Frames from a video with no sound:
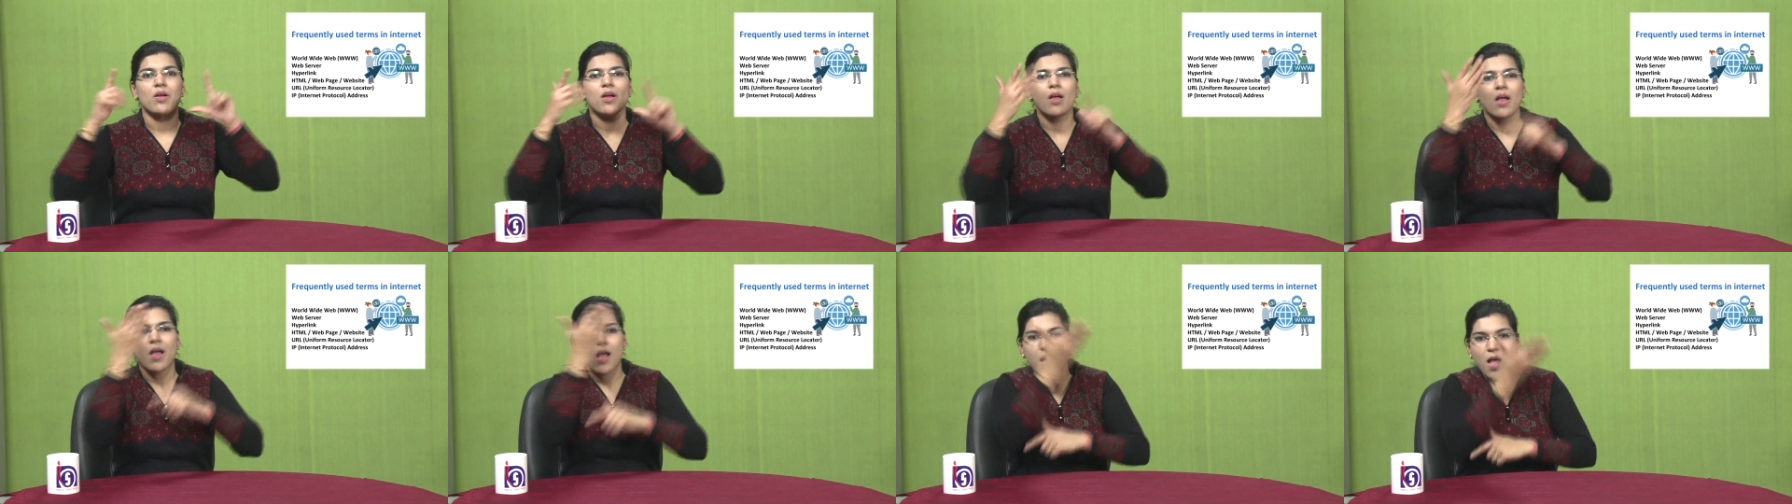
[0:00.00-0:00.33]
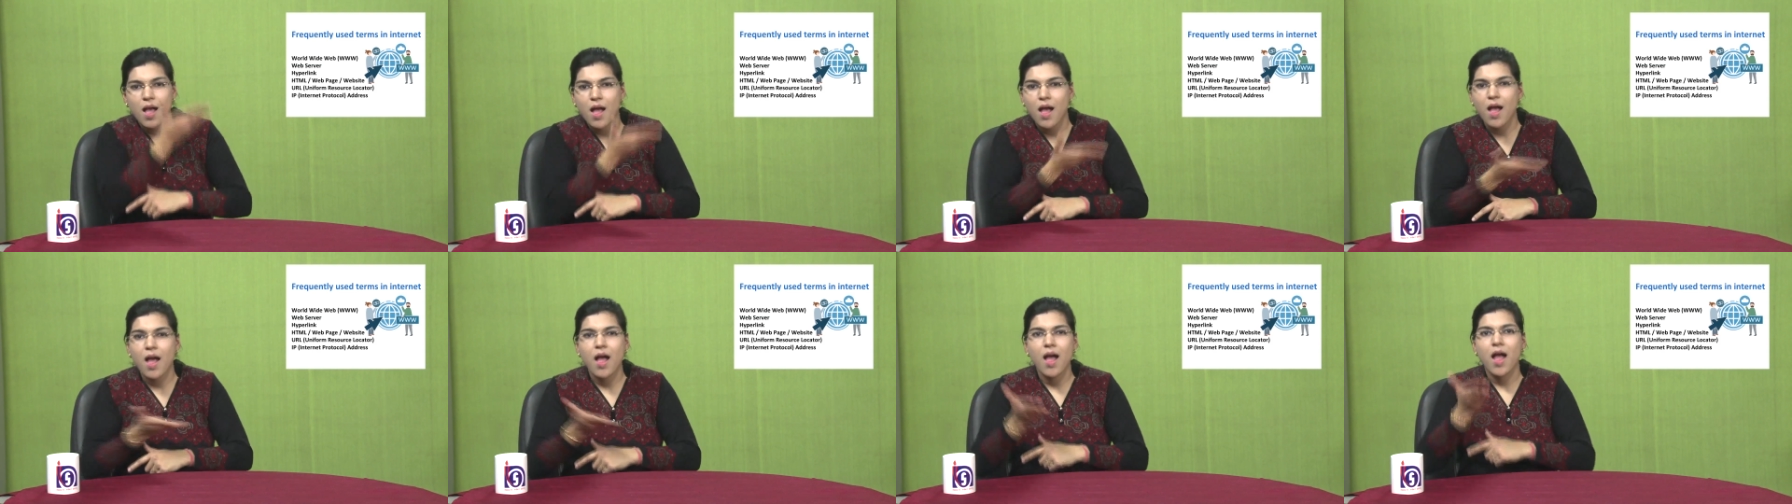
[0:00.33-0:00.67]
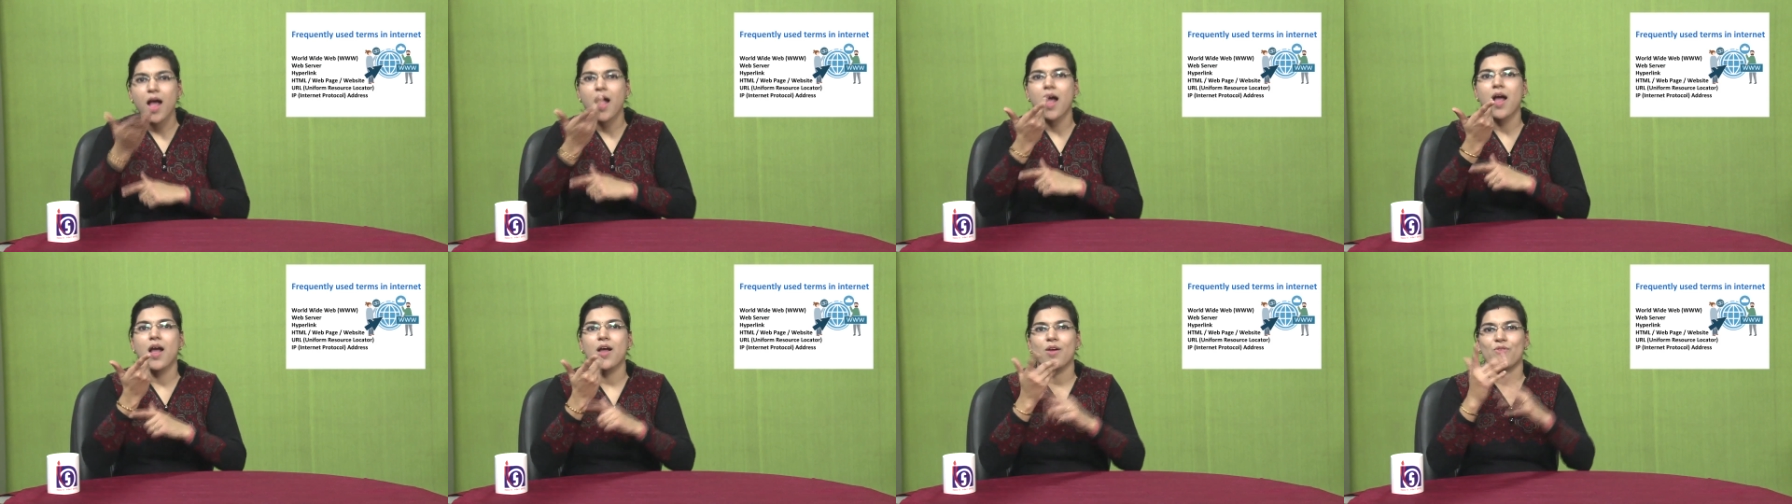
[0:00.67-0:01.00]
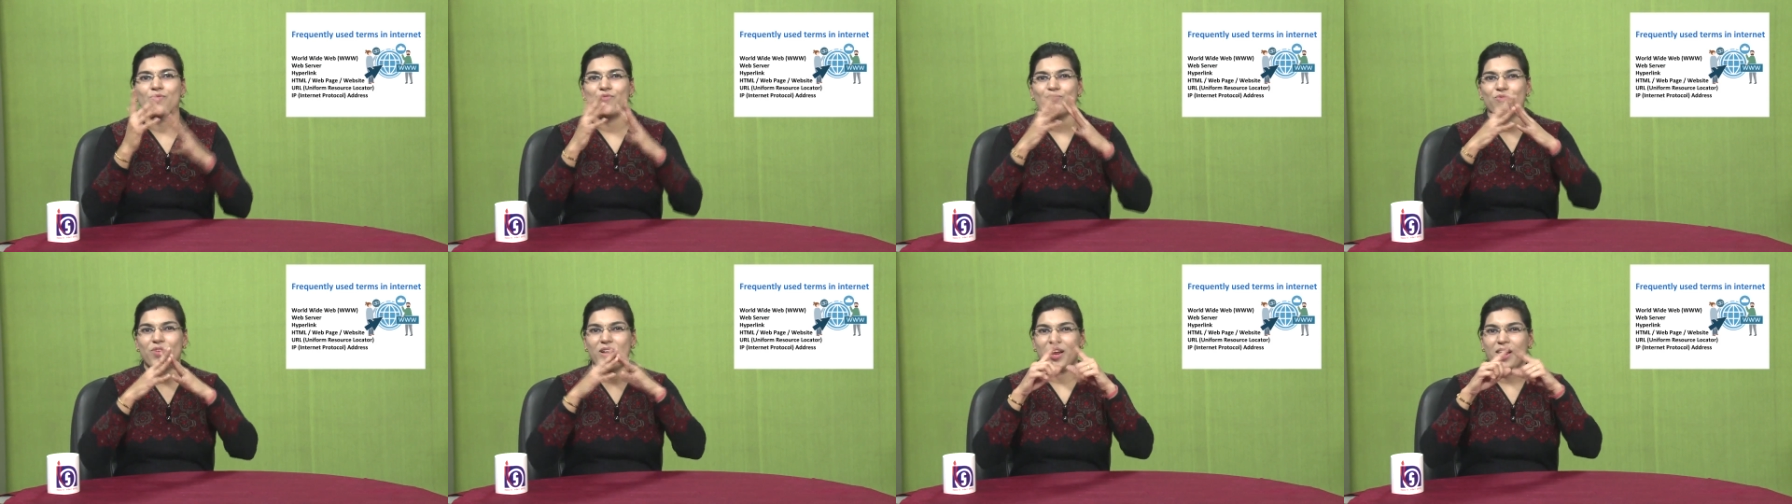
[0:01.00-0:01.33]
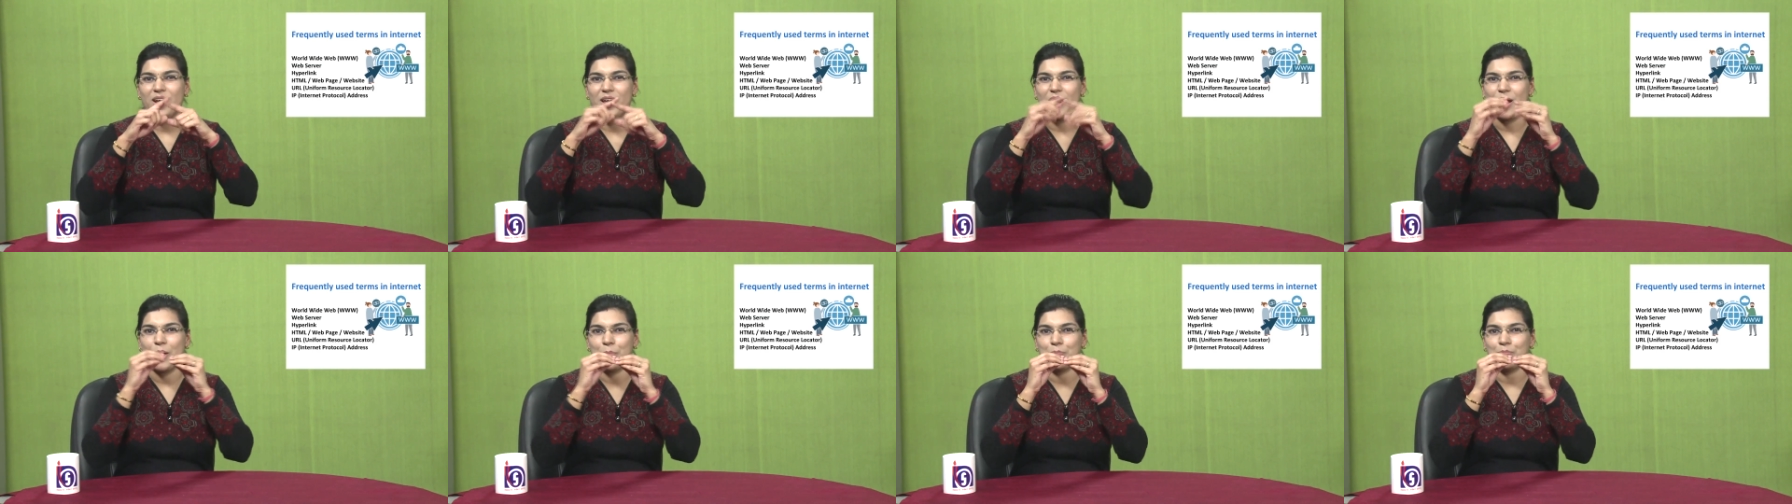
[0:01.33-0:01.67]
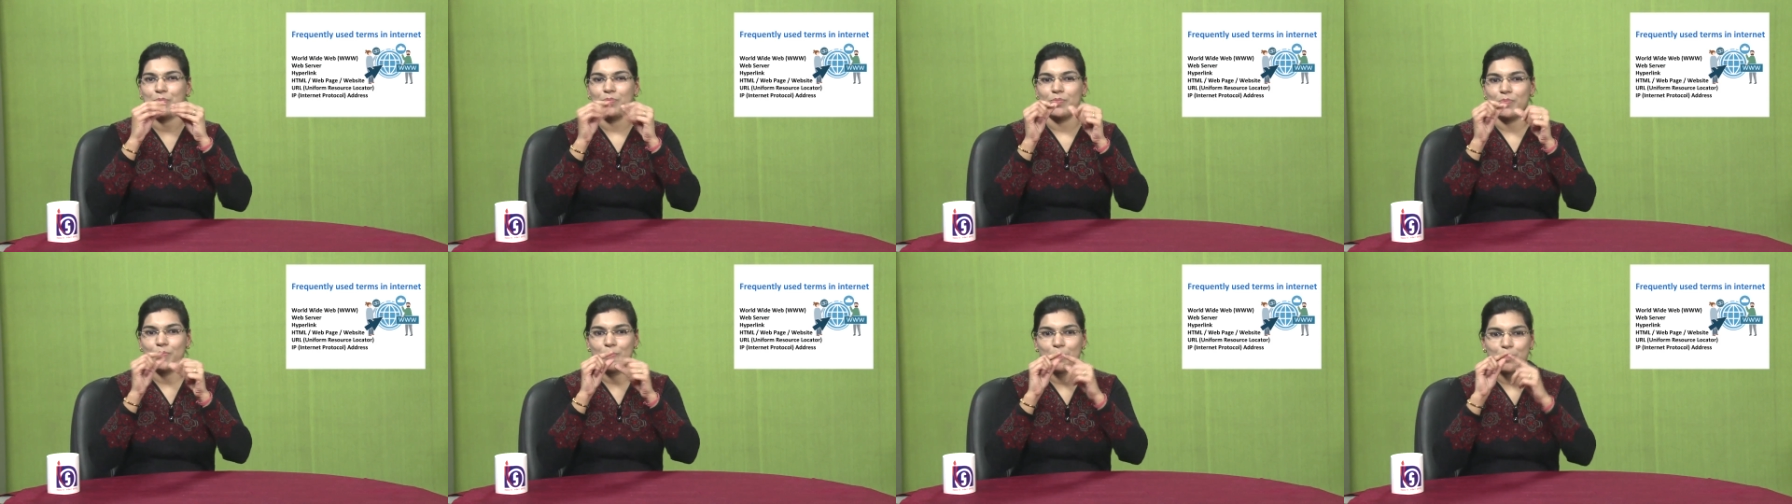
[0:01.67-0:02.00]
and shared with other
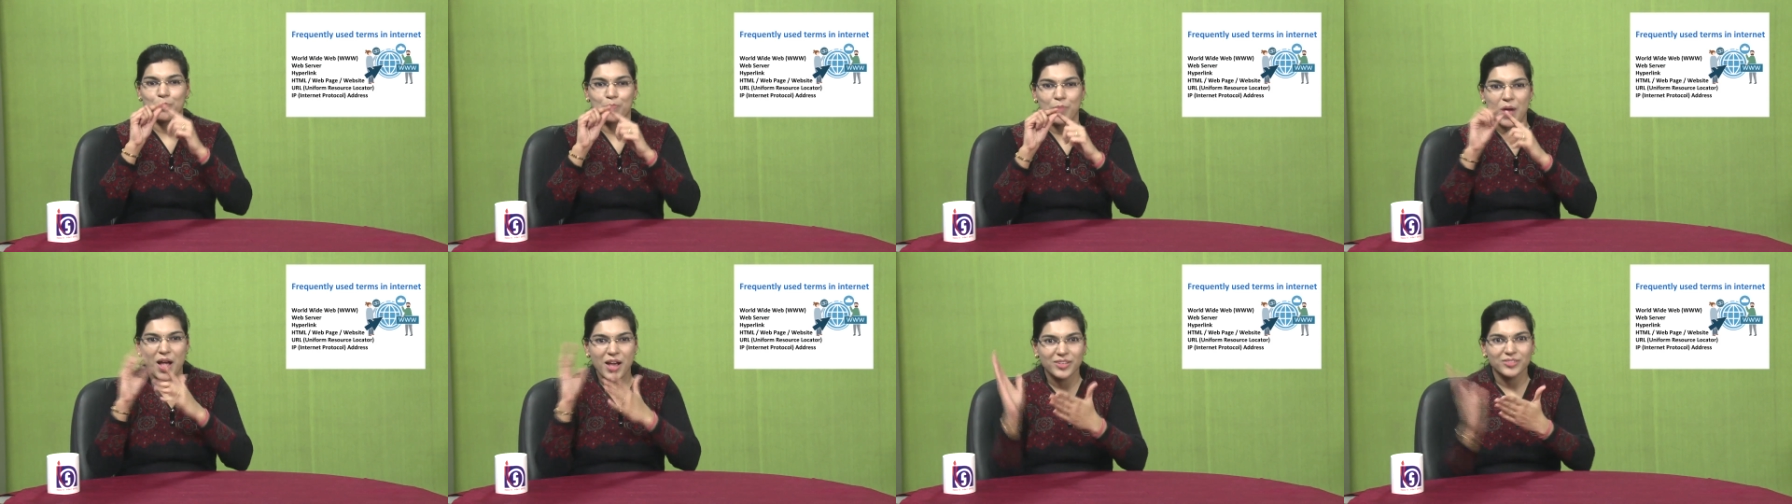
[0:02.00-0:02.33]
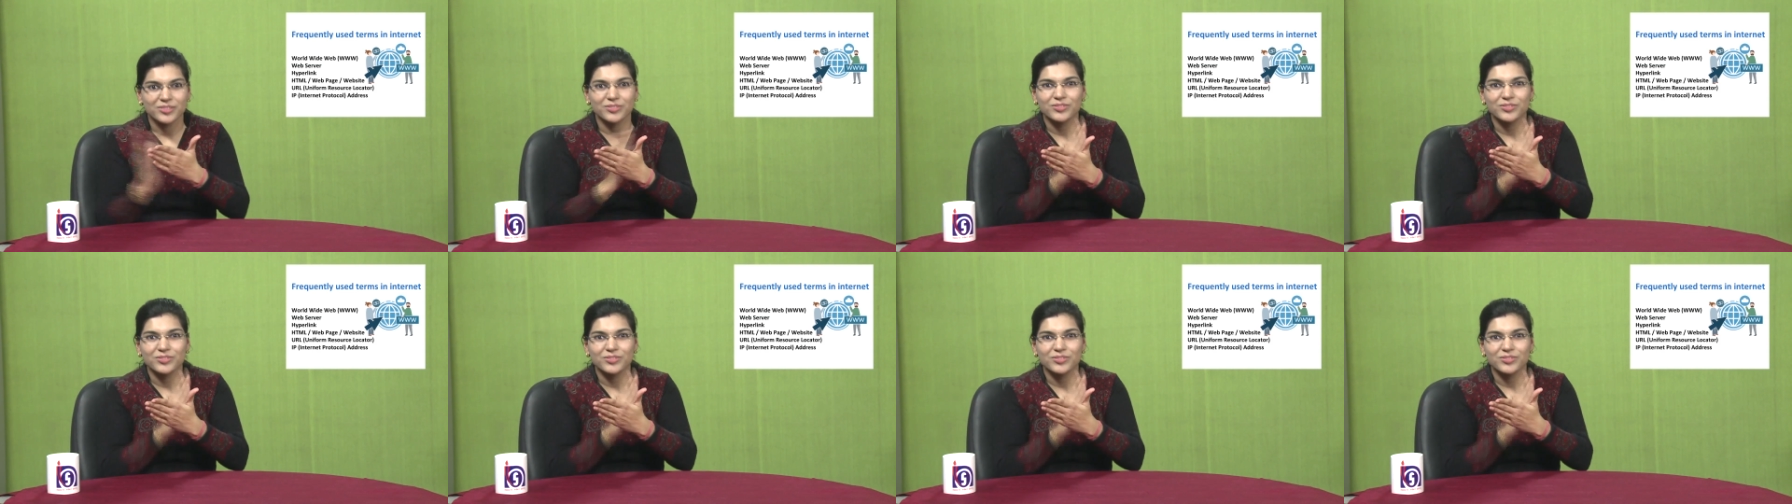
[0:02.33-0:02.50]
people.